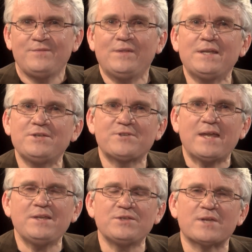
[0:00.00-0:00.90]
that He
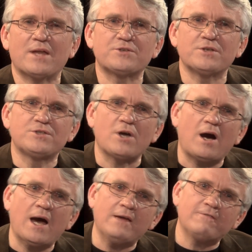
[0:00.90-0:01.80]
sent His Son to
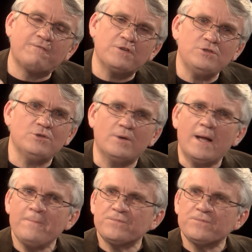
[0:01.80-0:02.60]
die for you,